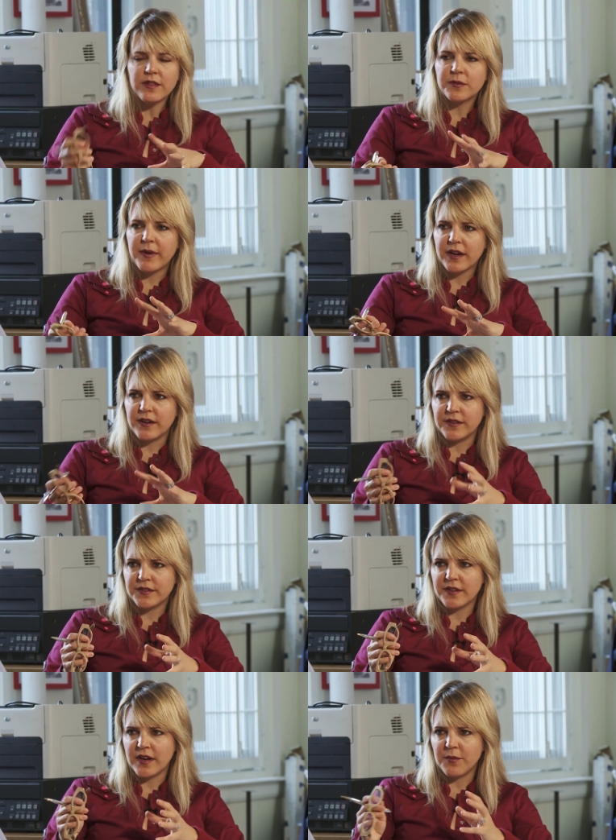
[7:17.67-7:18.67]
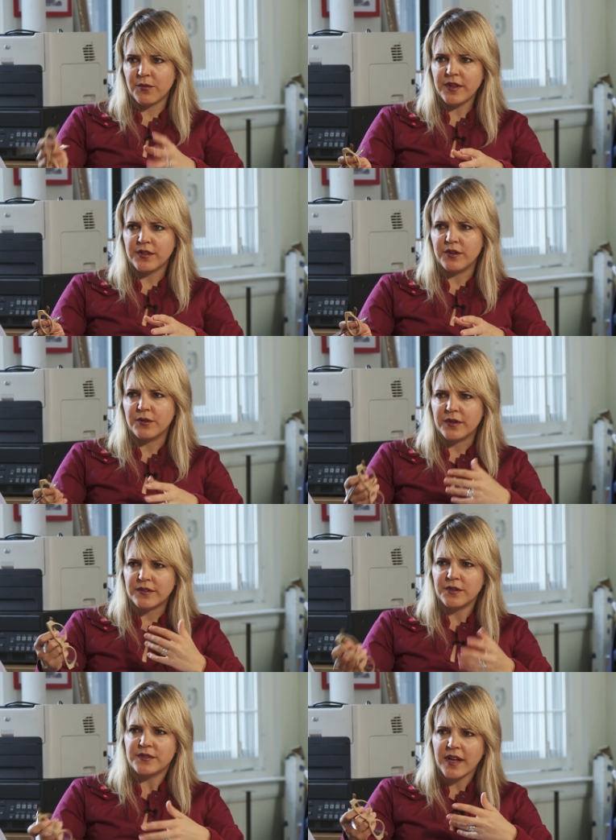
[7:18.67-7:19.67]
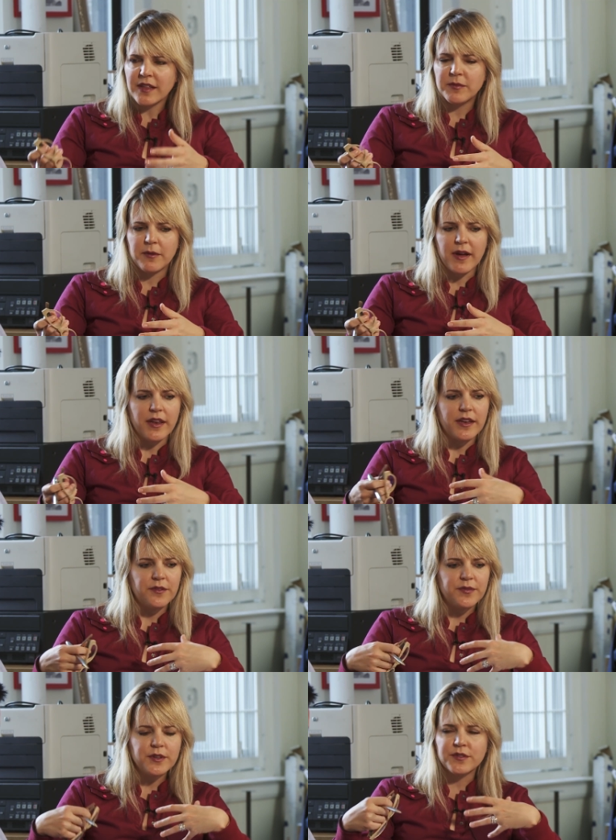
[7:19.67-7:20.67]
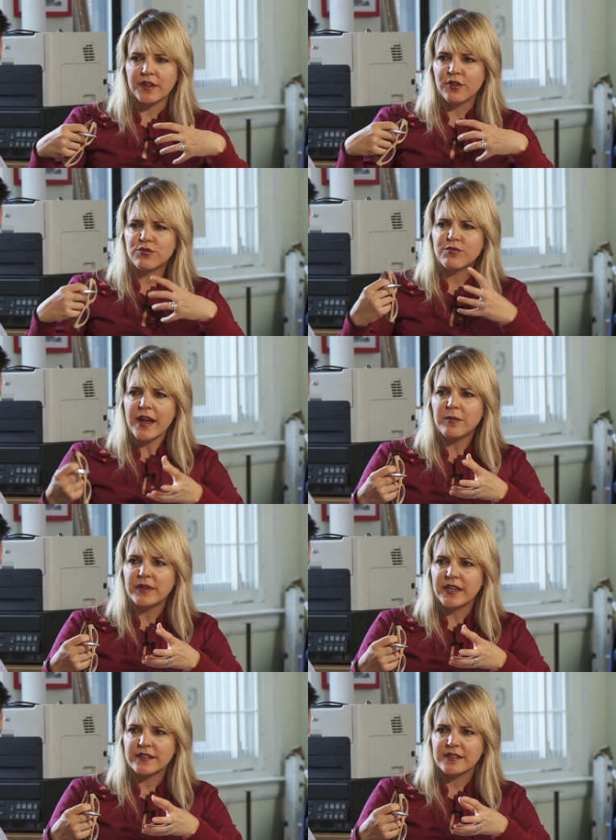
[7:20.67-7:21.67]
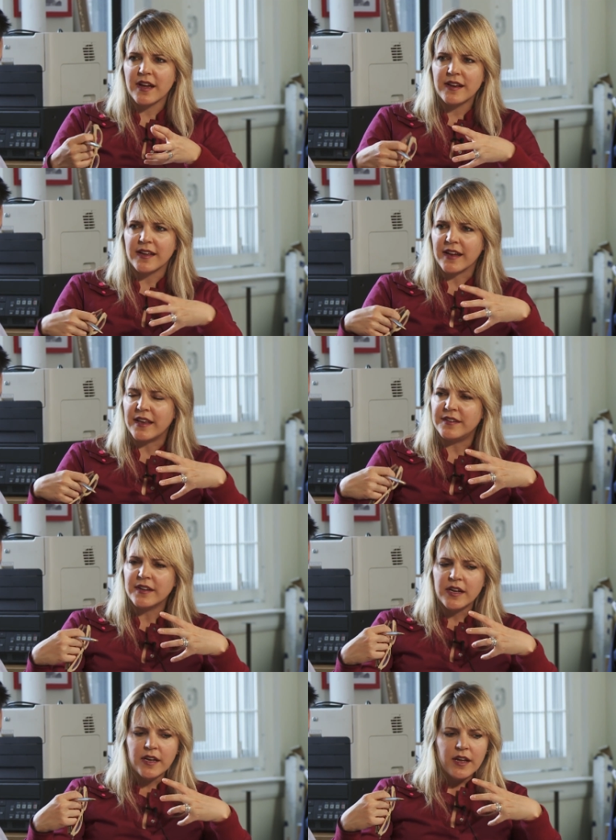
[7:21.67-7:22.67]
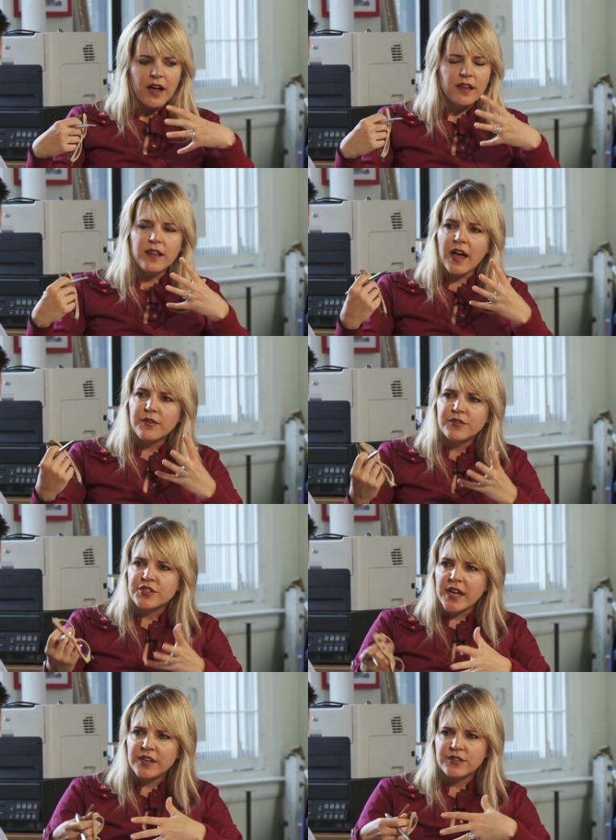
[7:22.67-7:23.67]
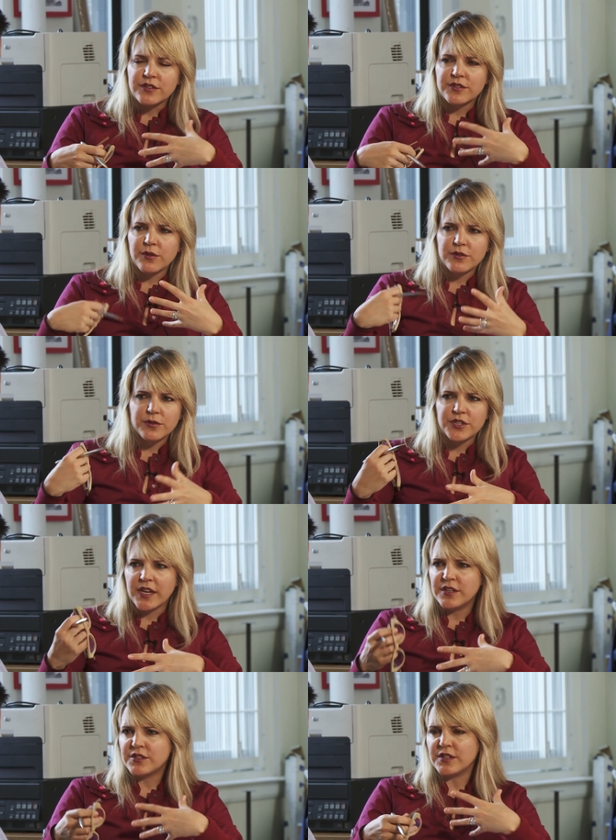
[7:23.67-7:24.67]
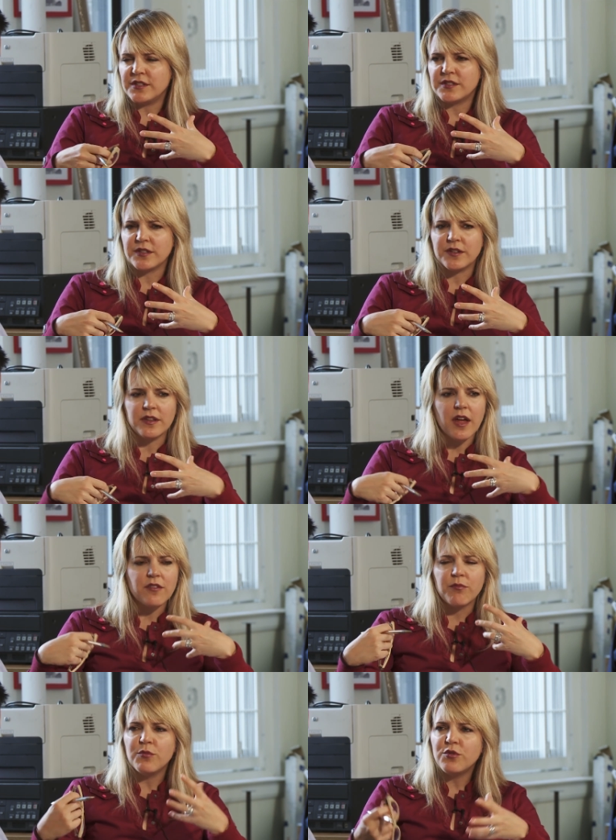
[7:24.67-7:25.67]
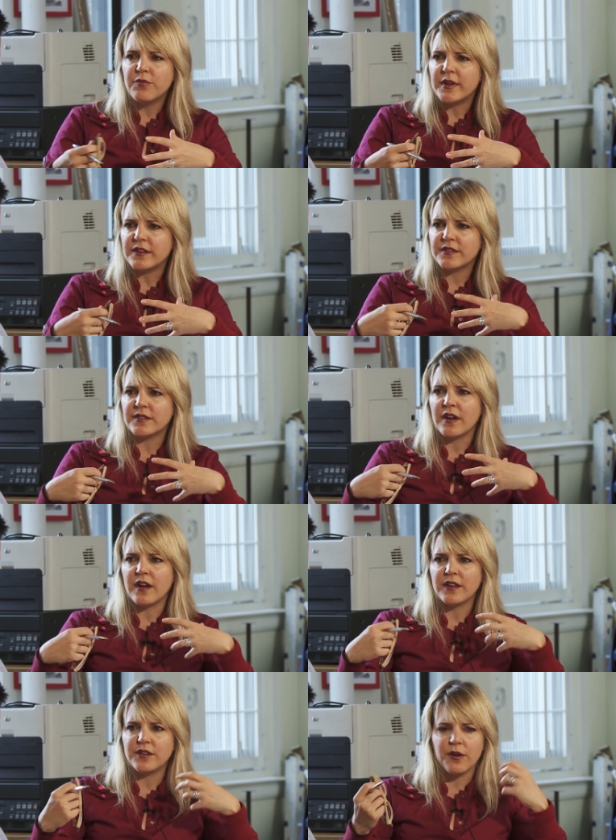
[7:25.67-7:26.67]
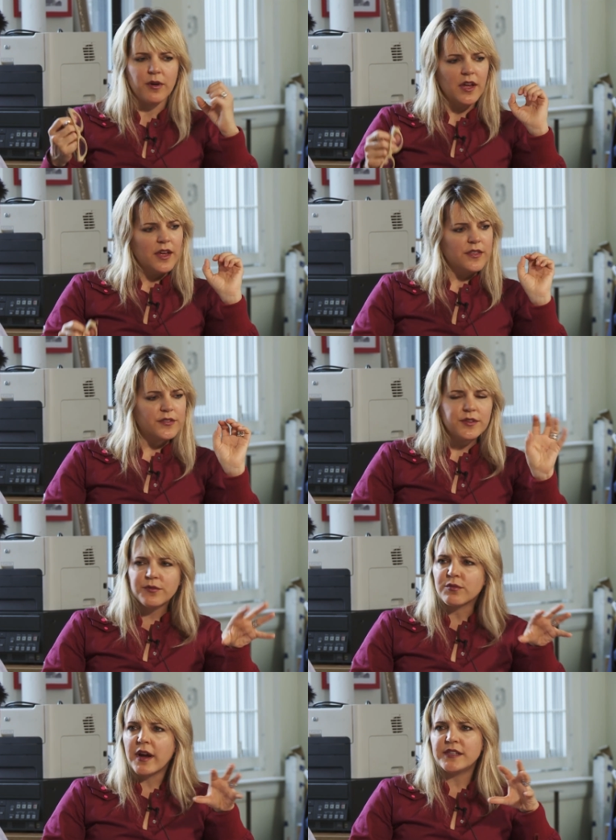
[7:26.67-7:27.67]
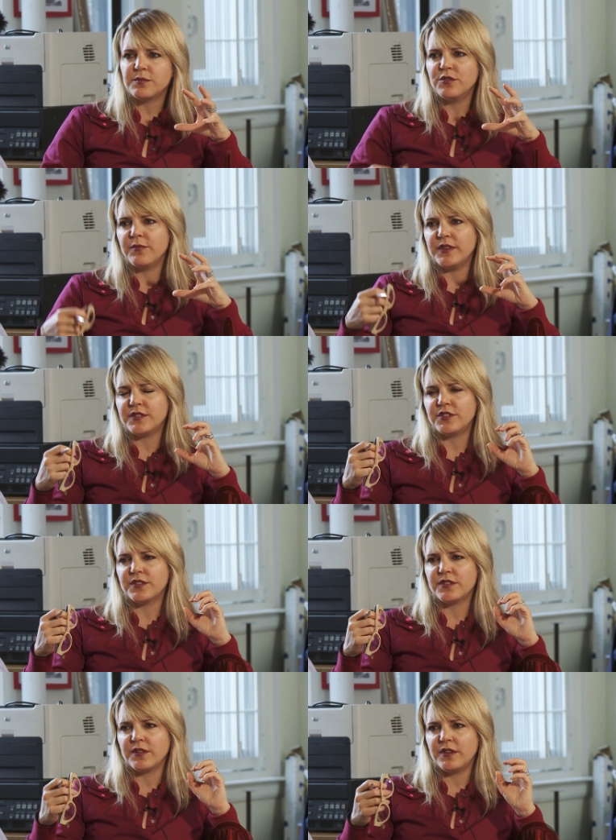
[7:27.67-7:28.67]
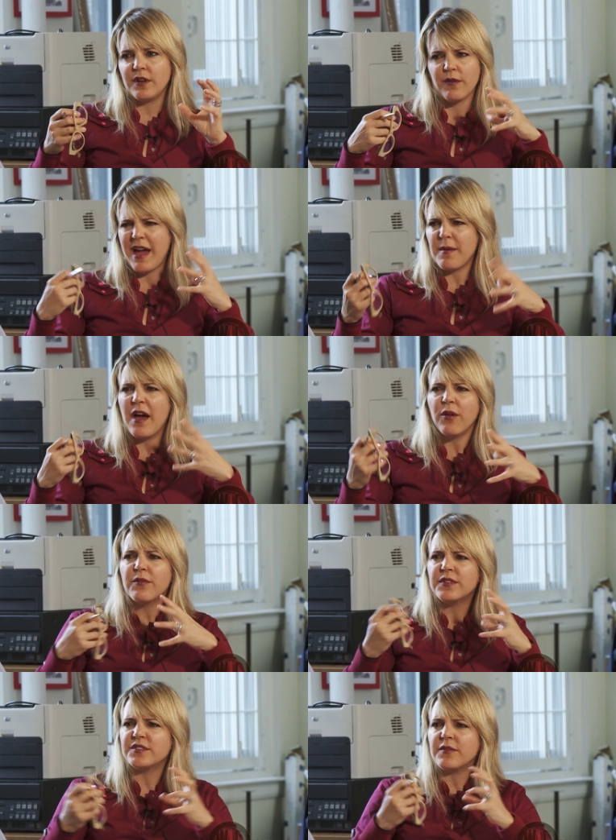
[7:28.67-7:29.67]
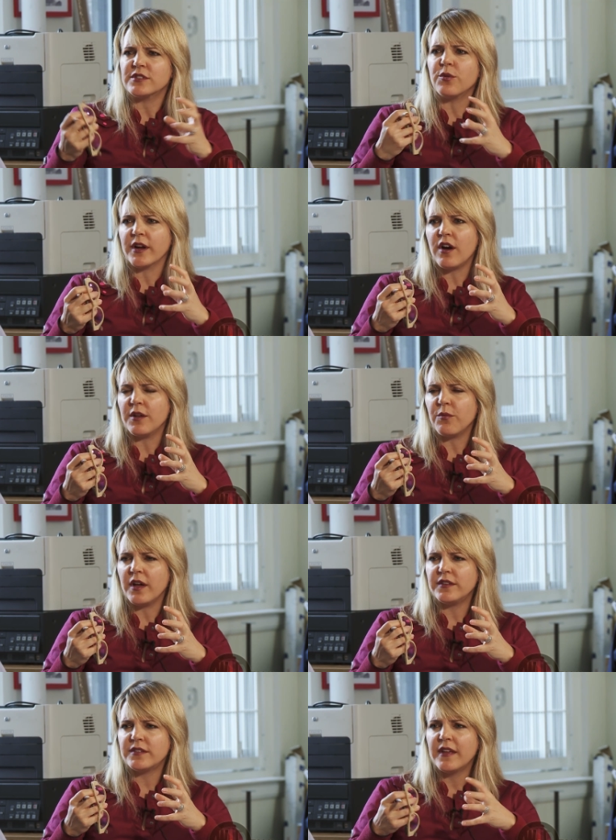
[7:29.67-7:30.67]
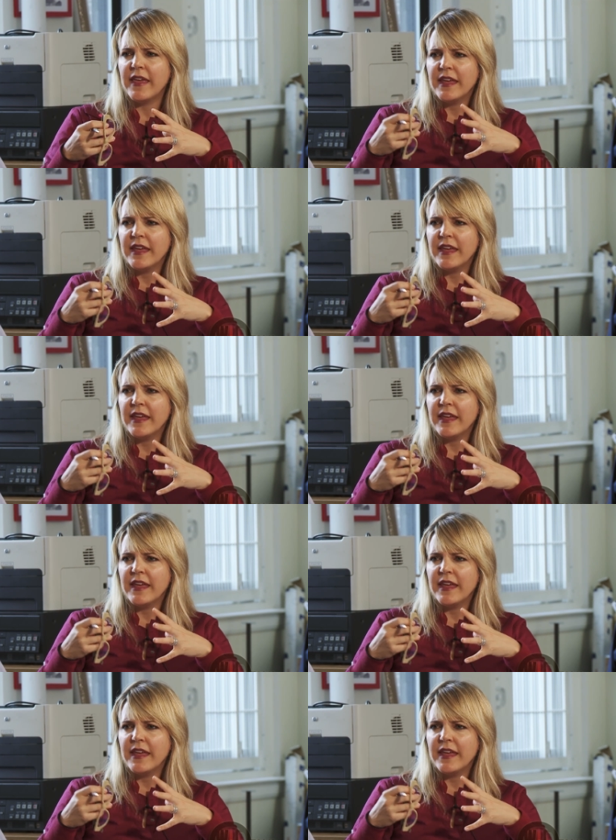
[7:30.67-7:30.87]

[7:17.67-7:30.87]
look back on this time with you and you telling me about it, it feels incredibly exciting and a lot of changes, social changes, uh, a lot of movements. Uh, you know, the civil rights movements. Just uh, you know, all of this stuff is going on at once.